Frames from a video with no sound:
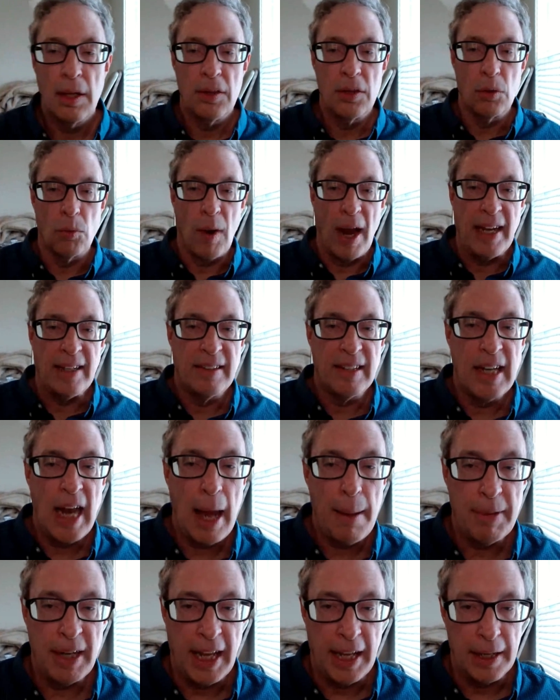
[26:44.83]
the right
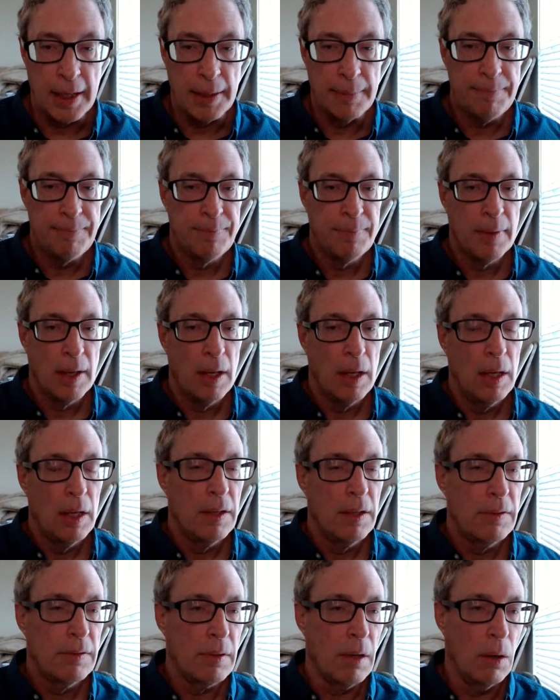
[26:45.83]
denominator.
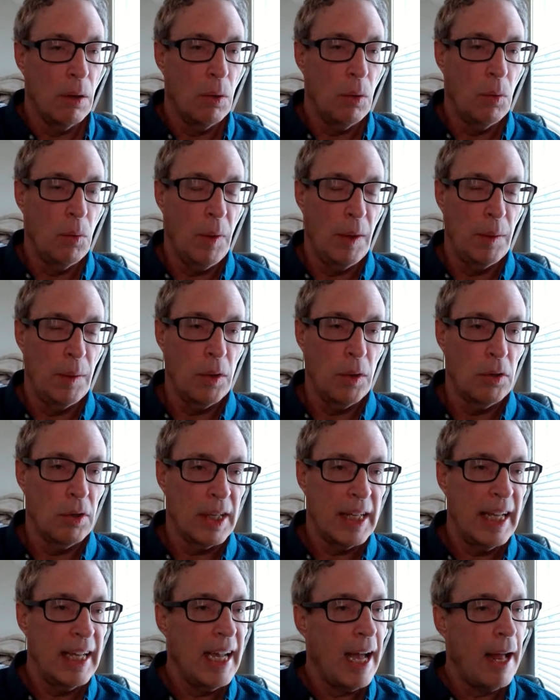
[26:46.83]
So when we're
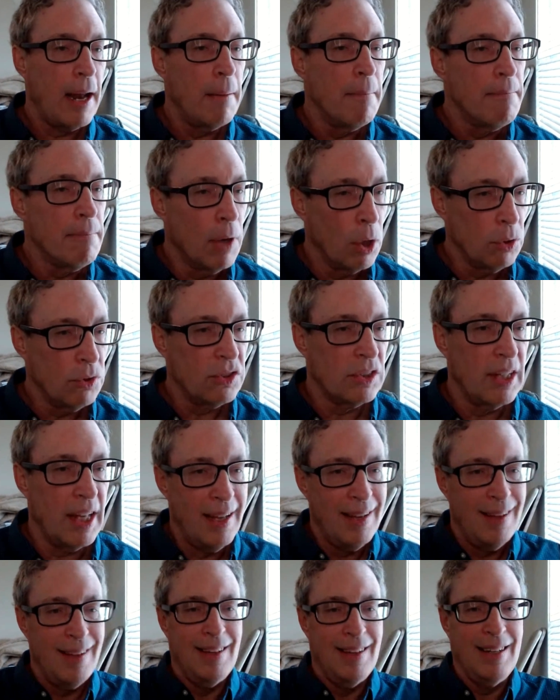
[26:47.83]
looking at most
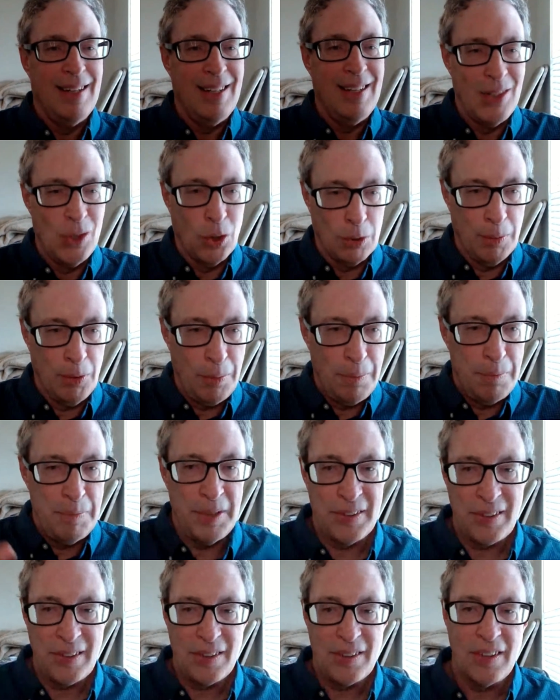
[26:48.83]
normal
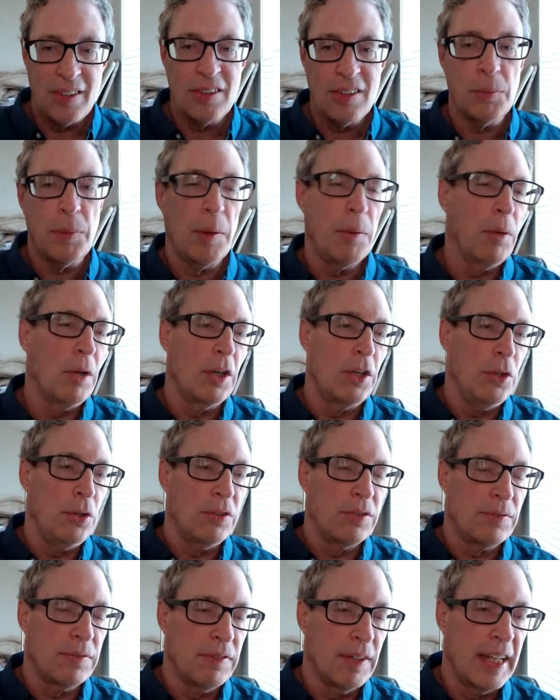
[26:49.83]
businesses, we want to
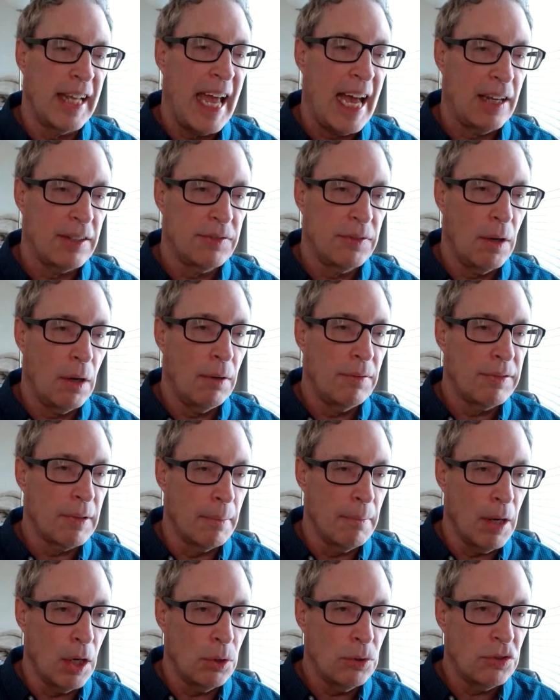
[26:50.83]
use free cash flow
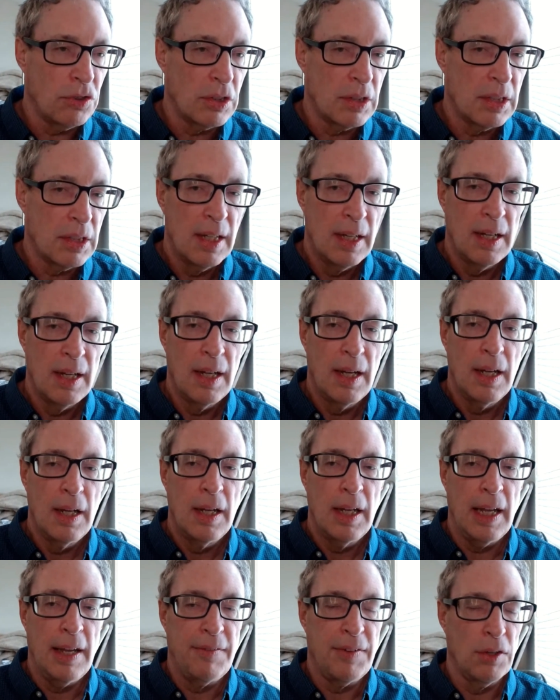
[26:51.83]
for most.
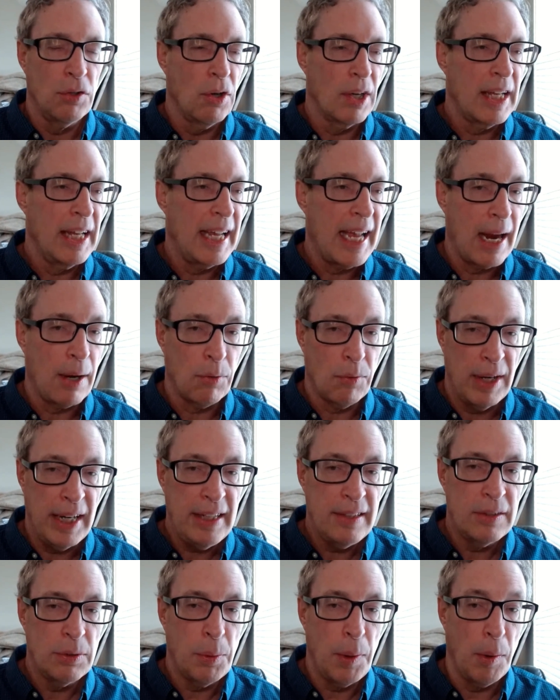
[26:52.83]
If you're looking at
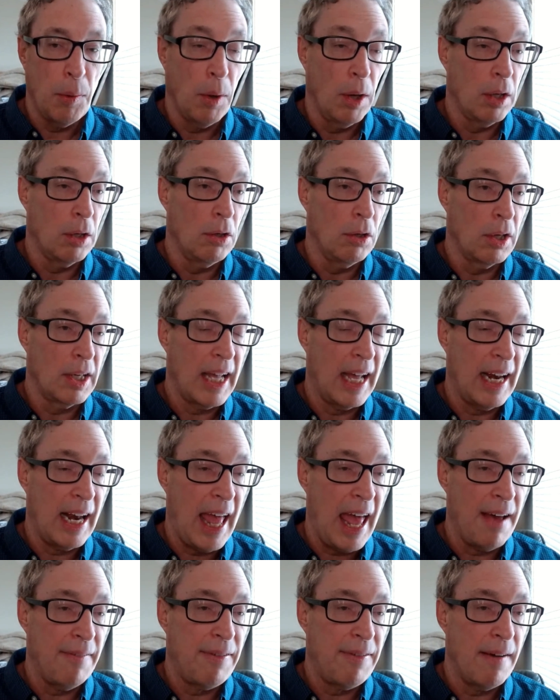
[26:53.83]
REITs, we want to look at
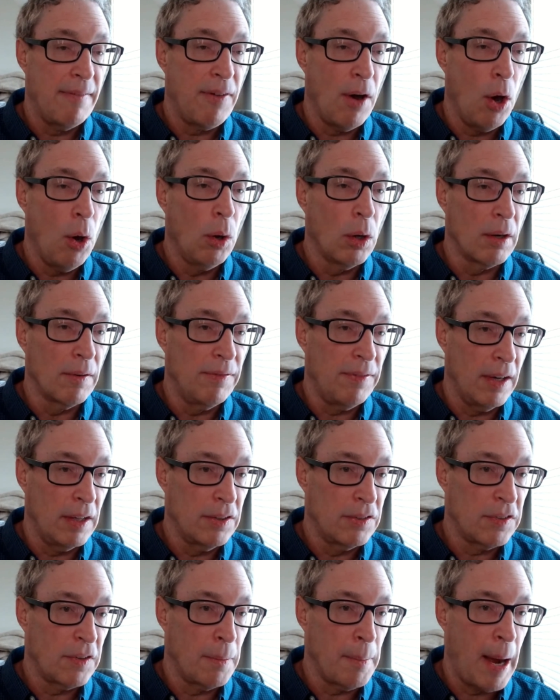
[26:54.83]
FFO, or
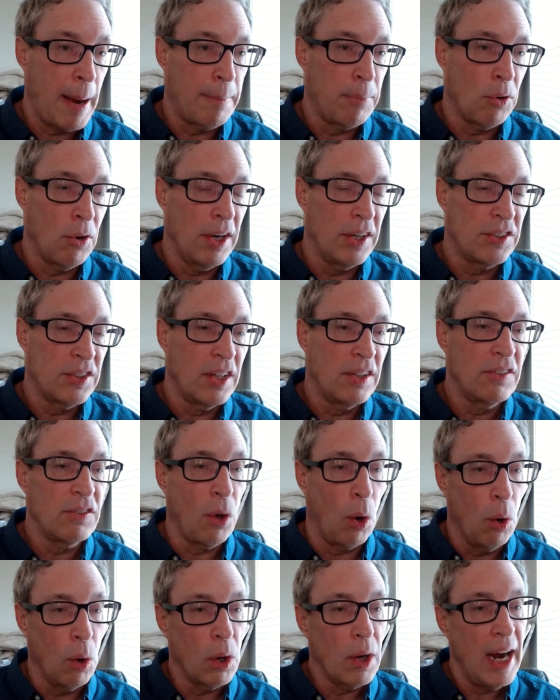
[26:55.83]
funds from operations,
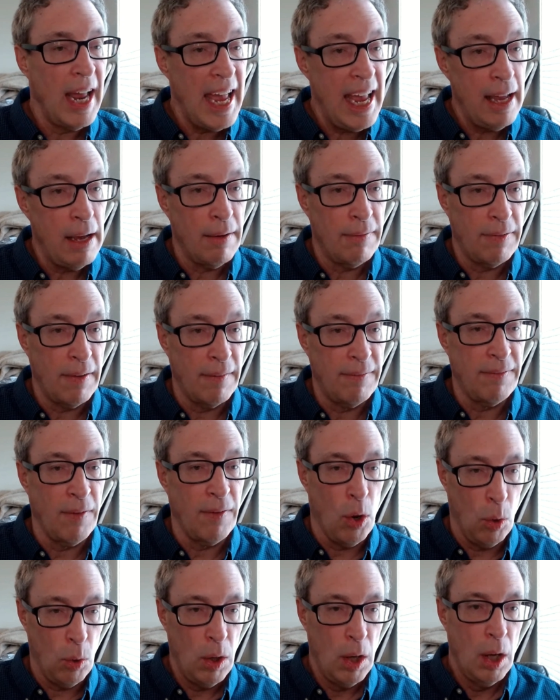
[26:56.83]
or
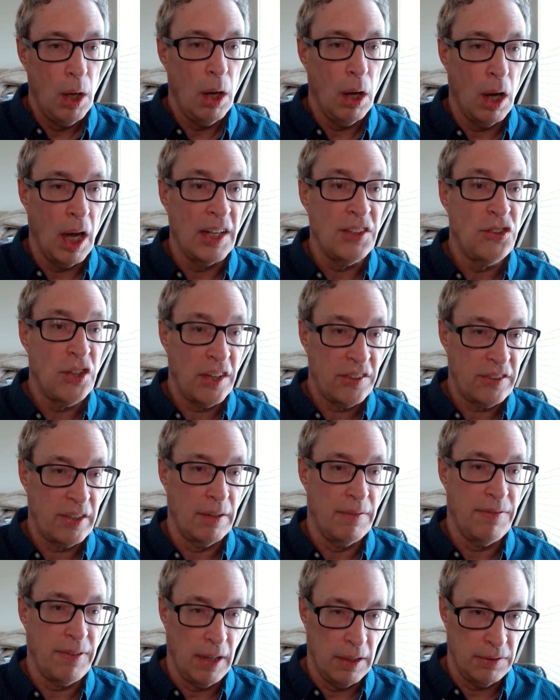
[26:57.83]
AFFO,
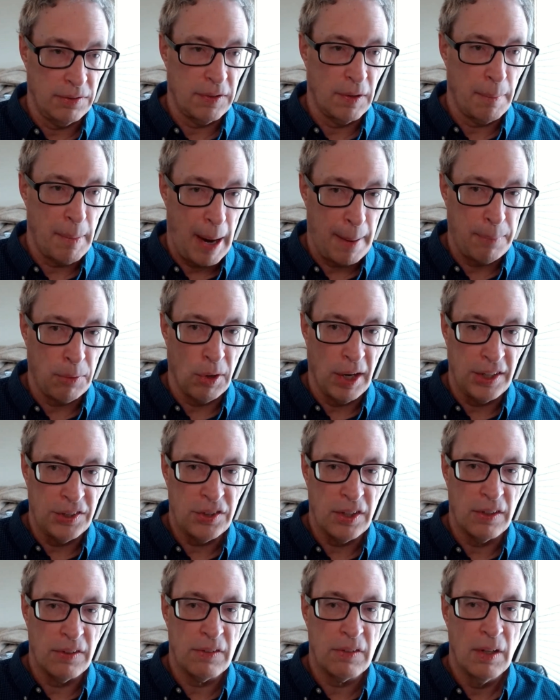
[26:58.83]
adjusted funds from
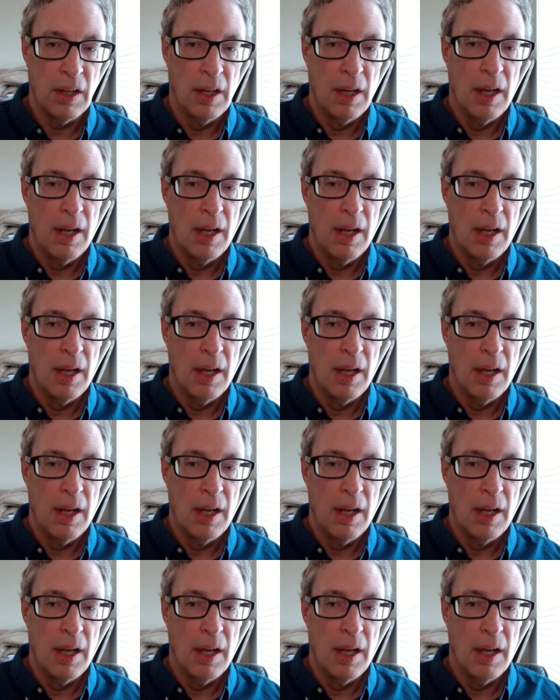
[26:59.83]
operations.